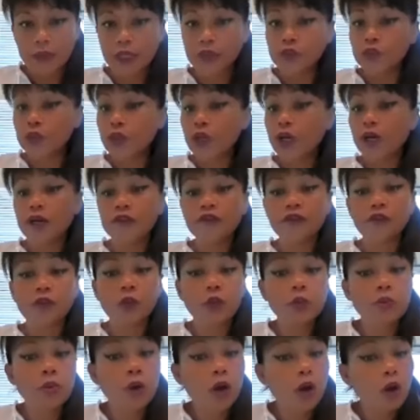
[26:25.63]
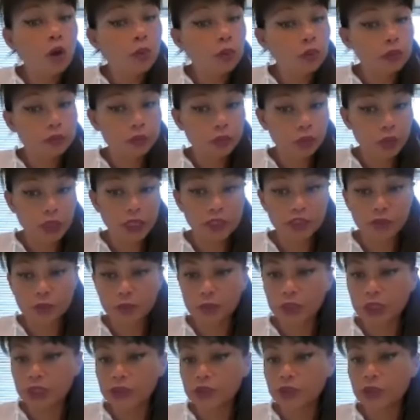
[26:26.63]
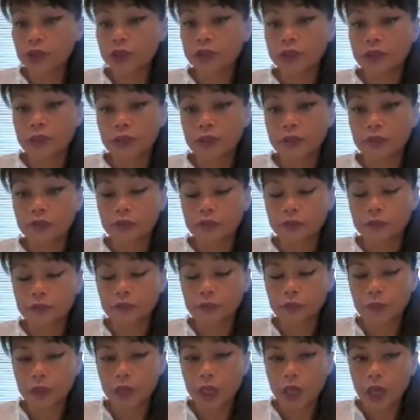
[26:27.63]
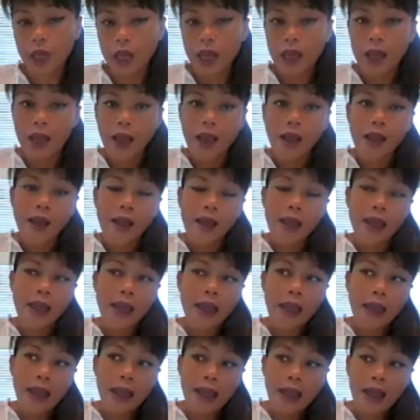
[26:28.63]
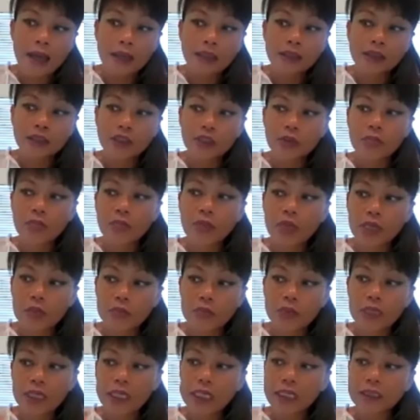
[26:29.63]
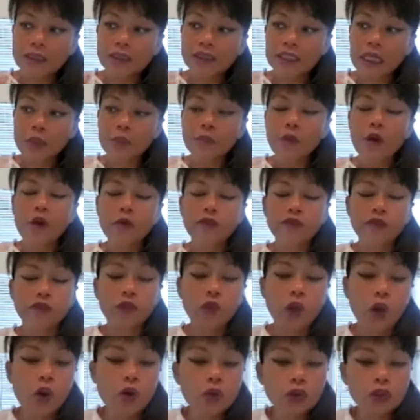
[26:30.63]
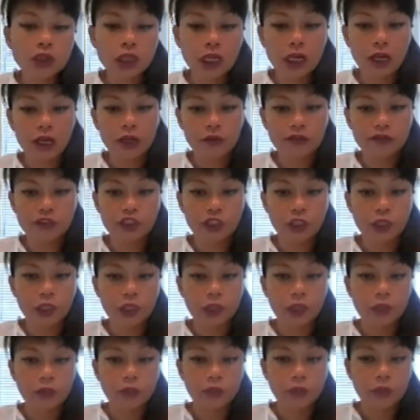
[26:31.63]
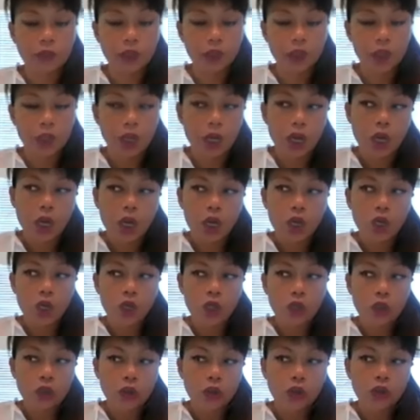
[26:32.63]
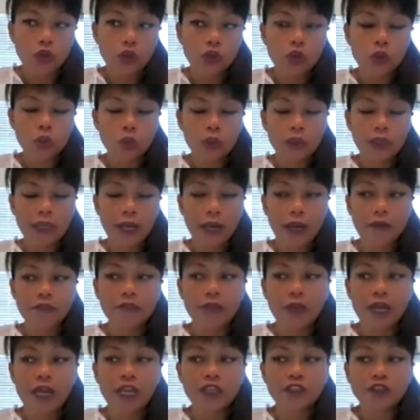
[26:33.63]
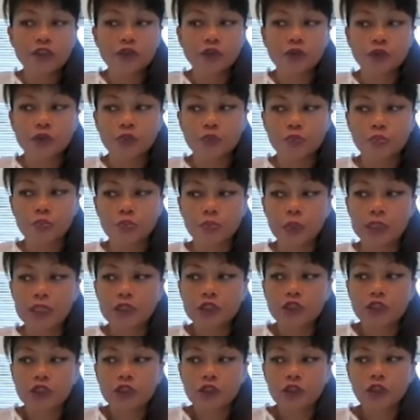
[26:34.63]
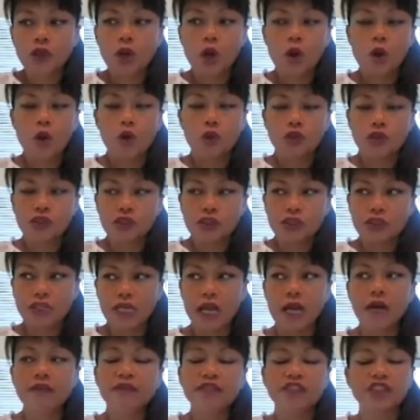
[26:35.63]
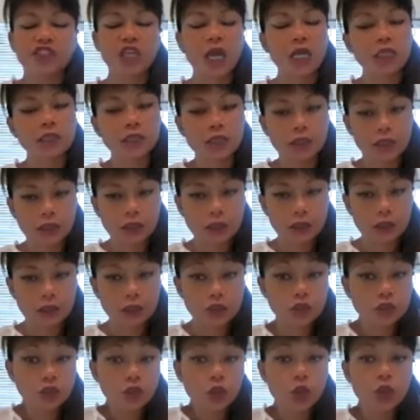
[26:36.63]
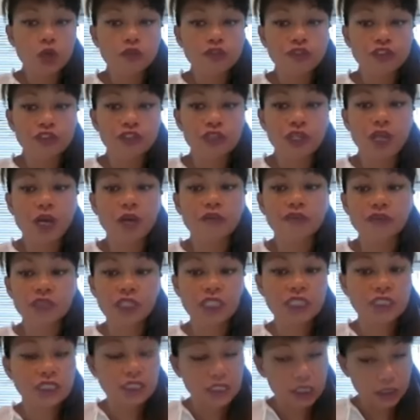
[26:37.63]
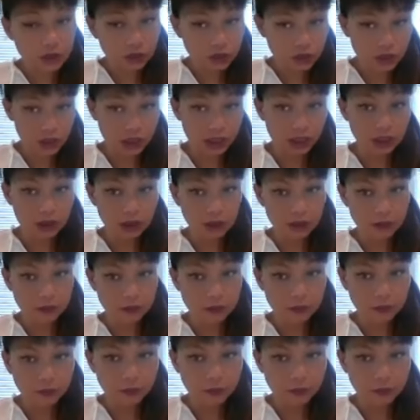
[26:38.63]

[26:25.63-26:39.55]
that you have no problem to express yourself and maybe in some of those lifetime you would have ex- be so self-centered so self-eccentric